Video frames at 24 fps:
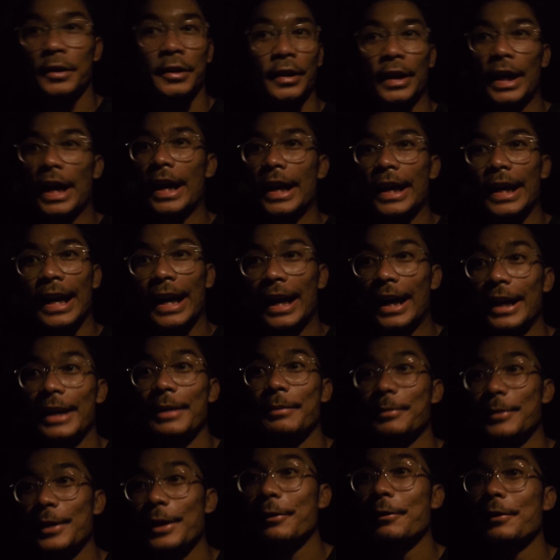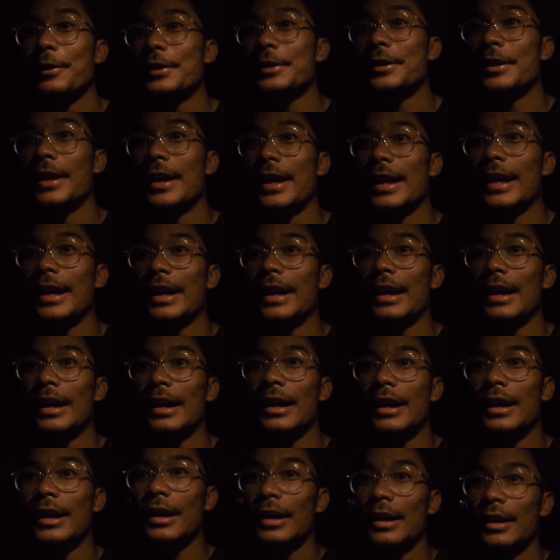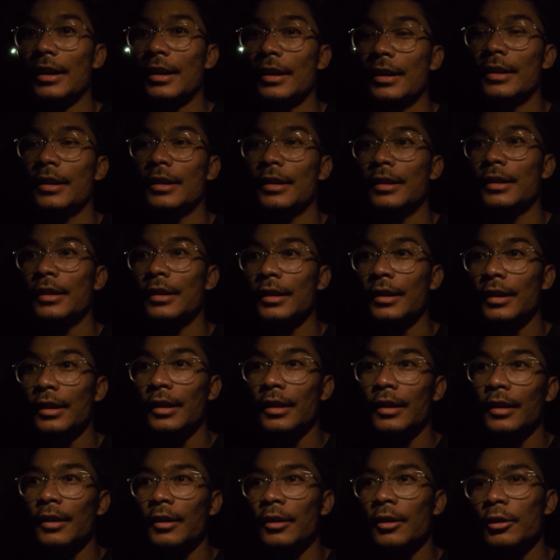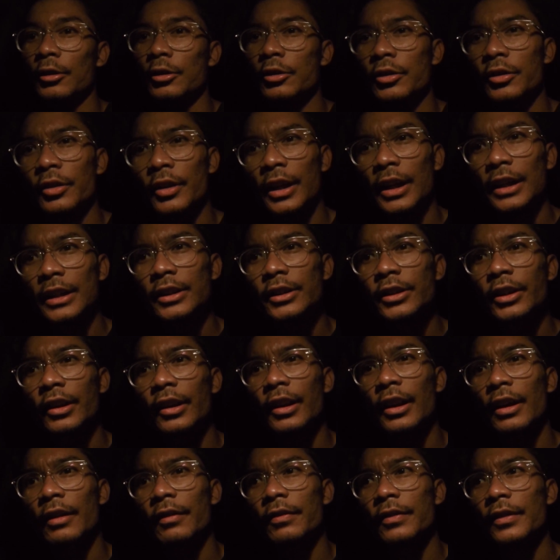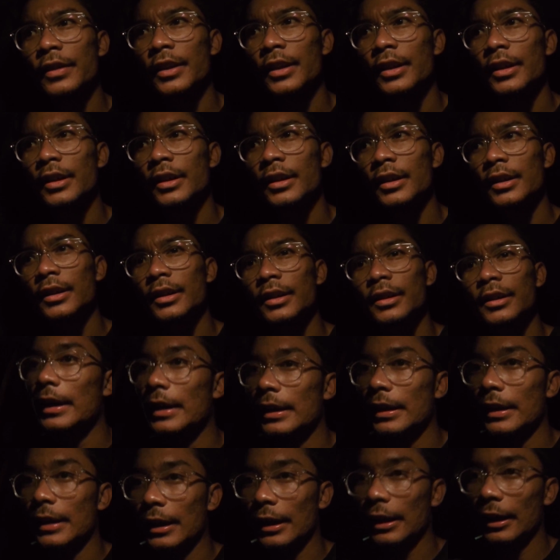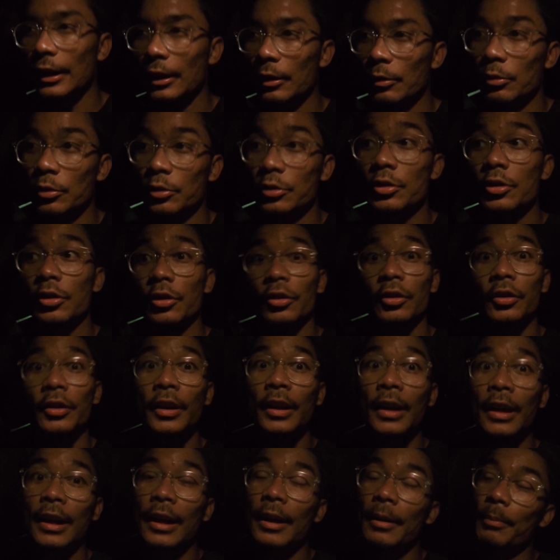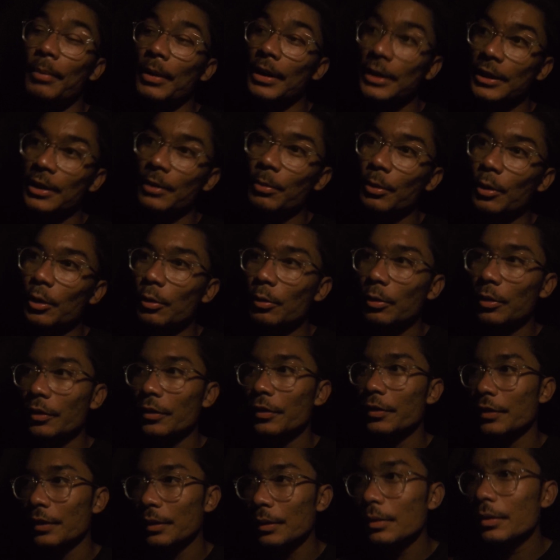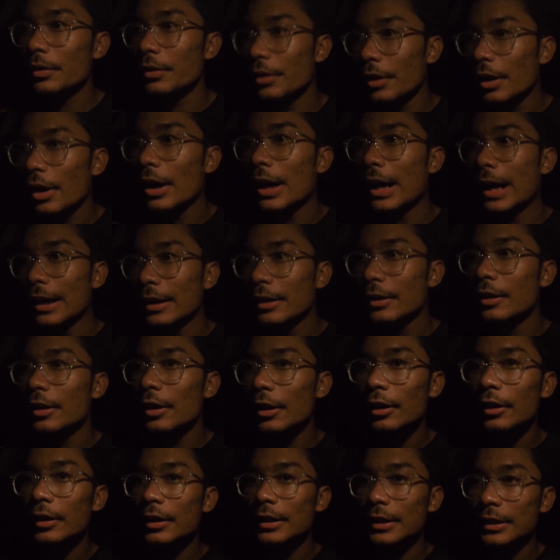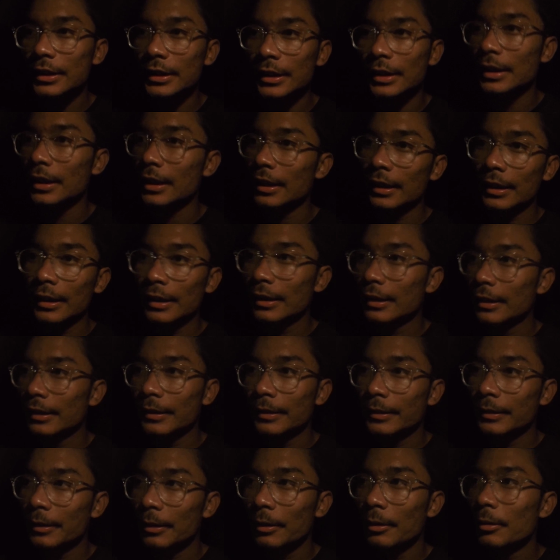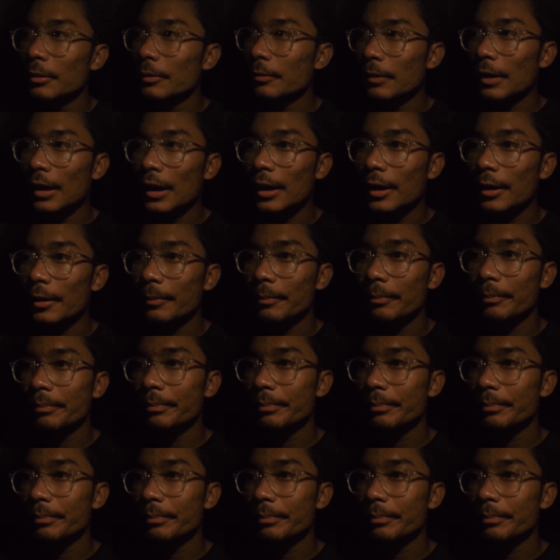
today. I am done with today. Uh, should I turn left here? It, it was good. Uh, basketball was it was alright. You know, just um,